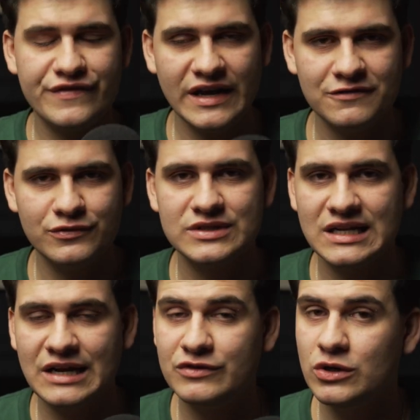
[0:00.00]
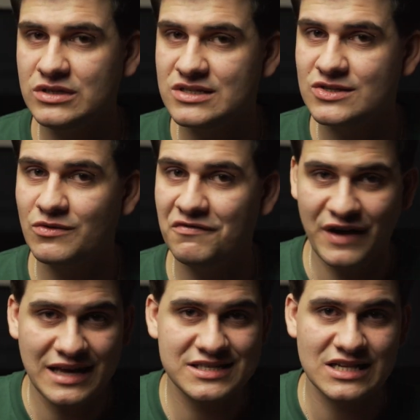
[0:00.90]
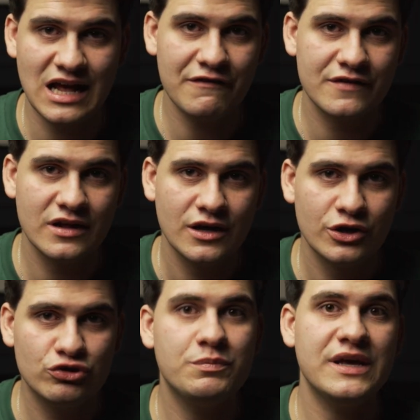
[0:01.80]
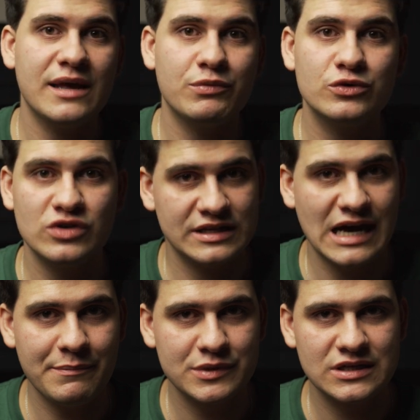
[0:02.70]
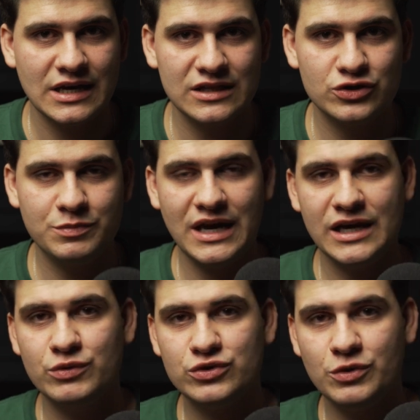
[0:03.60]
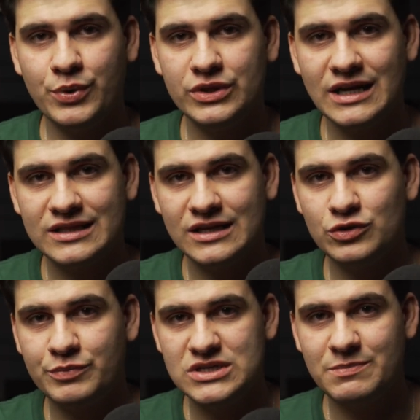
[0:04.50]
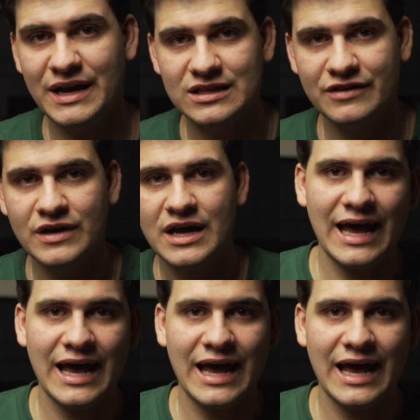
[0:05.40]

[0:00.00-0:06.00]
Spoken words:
thankful that I've noticed fast enough to be able to adapt and to be able to put that into perspective,